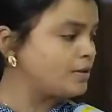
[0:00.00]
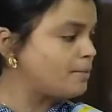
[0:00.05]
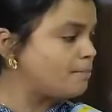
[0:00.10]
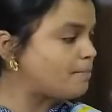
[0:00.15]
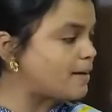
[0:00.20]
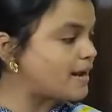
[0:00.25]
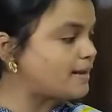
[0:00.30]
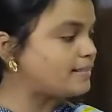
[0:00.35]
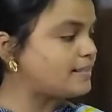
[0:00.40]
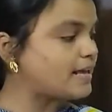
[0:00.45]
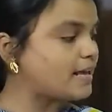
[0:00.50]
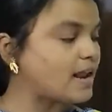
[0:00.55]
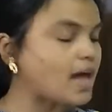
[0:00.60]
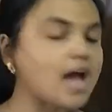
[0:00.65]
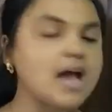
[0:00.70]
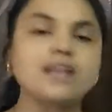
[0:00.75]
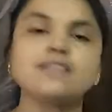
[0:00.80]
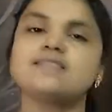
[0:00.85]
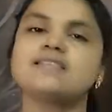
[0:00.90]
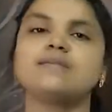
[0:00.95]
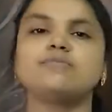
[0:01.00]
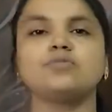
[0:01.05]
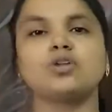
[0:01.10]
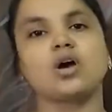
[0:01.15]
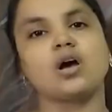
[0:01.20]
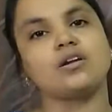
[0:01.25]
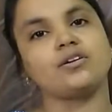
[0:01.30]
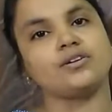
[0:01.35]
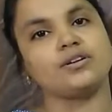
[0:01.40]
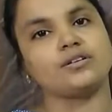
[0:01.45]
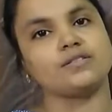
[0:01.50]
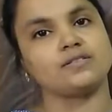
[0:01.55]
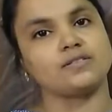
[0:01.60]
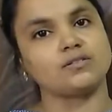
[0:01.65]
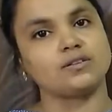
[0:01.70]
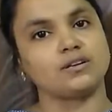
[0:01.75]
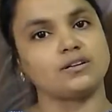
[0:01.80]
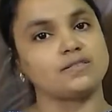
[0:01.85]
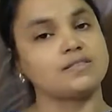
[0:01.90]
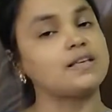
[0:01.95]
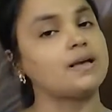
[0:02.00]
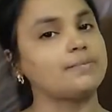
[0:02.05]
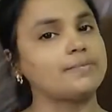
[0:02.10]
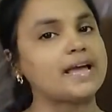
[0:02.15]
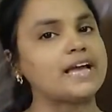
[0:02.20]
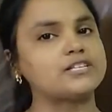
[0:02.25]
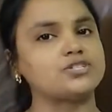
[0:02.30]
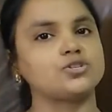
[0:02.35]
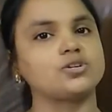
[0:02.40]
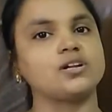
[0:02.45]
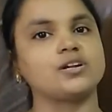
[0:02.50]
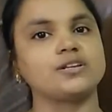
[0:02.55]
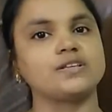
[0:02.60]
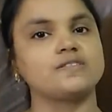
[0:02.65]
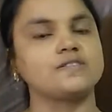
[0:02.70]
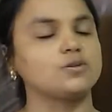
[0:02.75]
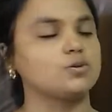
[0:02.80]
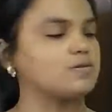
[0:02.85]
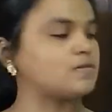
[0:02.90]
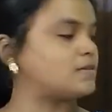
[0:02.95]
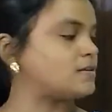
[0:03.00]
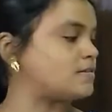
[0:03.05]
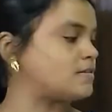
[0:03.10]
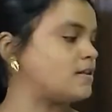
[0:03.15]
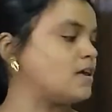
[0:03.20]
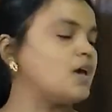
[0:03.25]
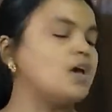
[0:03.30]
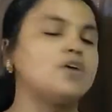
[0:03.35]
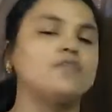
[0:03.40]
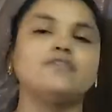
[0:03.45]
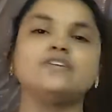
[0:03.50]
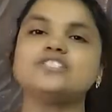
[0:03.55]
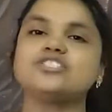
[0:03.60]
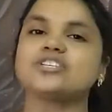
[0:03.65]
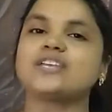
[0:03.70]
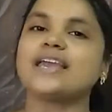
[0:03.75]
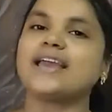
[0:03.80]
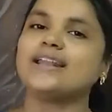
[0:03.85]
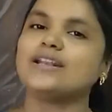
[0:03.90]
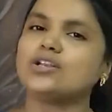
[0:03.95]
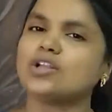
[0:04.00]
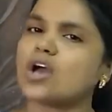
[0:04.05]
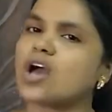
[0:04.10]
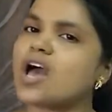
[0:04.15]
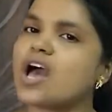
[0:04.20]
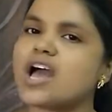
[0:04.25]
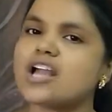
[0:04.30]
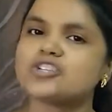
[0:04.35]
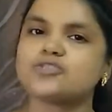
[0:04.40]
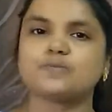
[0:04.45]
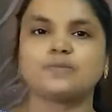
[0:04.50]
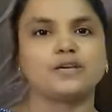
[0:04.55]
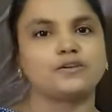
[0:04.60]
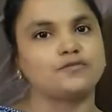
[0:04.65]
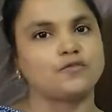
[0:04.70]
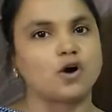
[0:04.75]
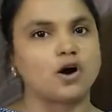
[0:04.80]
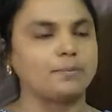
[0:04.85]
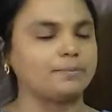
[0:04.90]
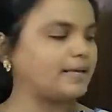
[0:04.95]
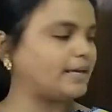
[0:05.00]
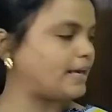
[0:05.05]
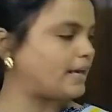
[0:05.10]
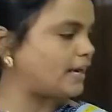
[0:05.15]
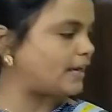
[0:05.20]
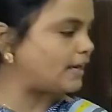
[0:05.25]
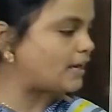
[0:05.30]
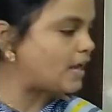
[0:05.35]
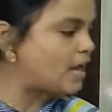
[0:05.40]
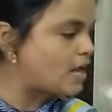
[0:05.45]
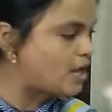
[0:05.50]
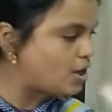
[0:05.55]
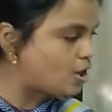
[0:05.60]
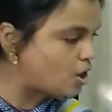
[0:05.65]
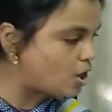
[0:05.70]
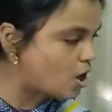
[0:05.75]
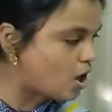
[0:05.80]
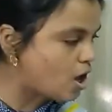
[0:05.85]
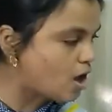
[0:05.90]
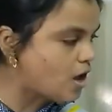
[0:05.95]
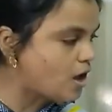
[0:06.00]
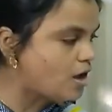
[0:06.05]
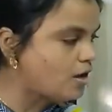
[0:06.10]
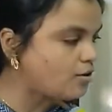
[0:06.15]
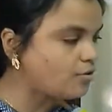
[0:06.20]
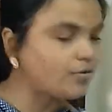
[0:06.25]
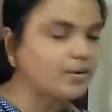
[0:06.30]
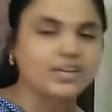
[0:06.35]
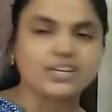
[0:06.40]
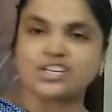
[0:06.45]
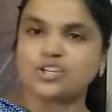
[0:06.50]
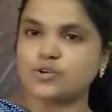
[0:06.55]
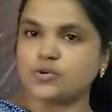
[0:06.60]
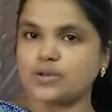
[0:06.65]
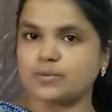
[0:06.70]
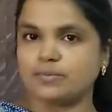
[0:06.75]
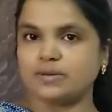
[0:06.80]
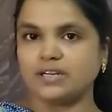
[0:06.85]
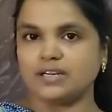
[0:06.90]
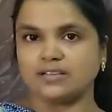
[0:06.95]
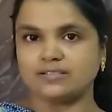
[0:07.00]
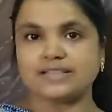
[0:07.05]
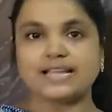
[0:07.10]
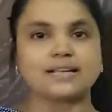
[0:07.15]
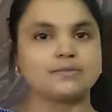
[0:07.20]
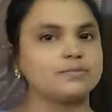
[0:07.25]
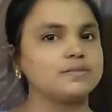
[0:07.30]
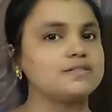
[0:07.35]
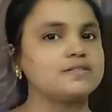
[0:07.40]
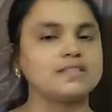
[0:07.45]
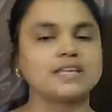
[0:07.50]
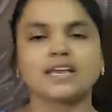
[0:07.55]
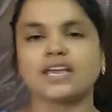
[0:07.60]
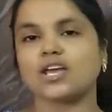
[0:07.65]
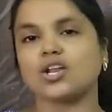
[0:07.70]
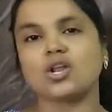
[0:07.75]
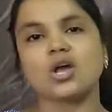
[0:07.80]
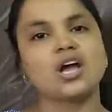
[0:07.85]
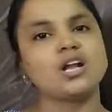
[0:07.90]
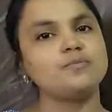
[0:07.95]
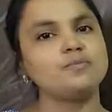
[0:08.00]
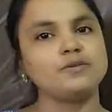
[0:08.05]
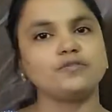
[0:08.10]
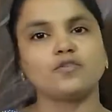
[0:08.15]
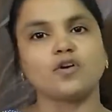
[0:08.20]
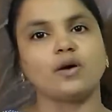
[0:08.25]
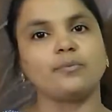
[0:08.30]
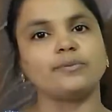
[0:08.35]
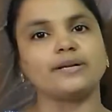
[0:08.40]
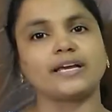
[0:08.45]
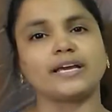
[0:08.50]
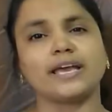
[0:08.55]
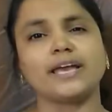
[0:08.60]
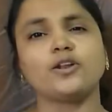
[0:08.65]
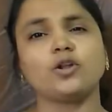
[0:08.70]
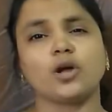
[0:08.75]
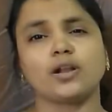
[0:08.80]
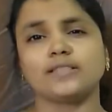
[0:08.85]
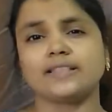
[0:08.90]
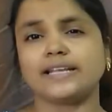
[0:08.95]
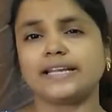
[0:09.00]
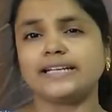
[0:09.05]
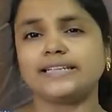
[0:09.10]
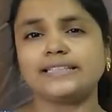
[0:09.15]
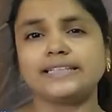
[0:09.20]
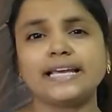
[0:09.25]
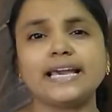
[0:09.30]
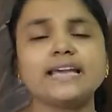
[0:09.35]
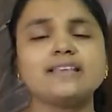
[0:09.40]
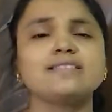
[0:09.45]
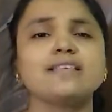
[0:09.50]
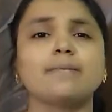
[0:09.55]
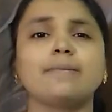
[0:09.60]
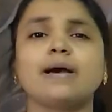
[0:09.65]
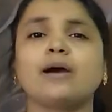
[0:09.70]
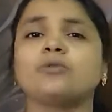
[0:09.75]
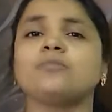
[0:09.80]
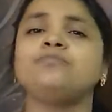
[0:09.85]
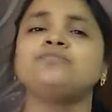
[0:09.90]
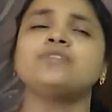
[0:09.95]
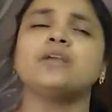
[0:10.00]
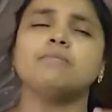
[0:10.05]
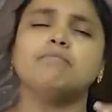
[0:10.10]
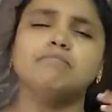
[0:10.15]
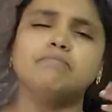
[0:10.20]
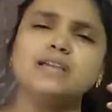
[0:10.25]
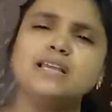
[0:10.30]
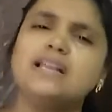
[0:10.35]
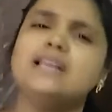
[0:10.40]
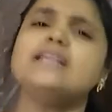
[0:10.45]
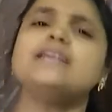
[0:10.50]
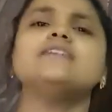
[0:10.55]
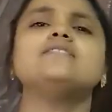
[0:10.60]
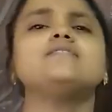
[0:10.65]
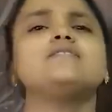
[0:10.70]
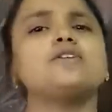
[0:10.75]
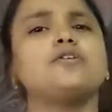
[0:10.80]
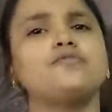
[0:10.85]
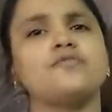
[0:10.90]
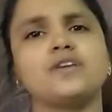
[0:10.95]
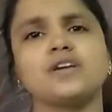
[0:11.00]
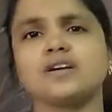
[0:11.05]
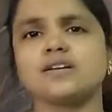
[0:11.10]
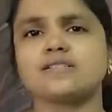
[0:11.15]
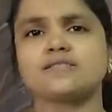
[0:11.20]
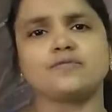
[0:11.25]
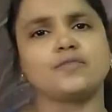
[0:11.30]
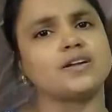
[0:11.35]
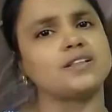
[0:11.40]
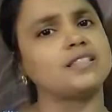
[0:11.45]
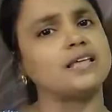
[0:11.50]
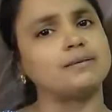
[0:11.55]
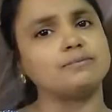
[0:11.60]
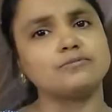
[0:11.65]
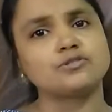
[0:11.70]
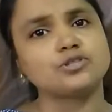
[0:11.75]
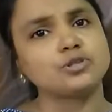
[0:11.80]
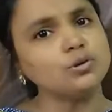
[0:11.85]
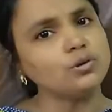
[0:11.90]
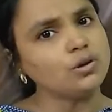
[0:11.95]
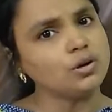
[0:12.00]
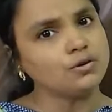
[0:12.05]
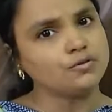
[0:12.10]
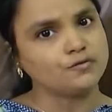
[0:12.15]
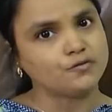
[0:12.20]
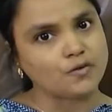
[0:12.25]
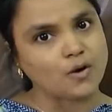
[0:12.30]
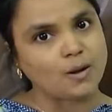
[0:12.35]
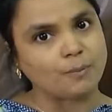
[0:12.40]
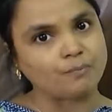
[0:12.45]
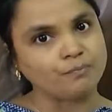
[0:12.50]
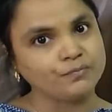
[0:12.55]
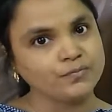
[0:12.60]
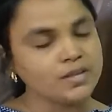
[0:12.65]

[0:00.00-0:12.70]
But there are some natural resources which cannot be formed again. Non-renewable. That means they cannot be formed again, or it takes about millions of years for them to form.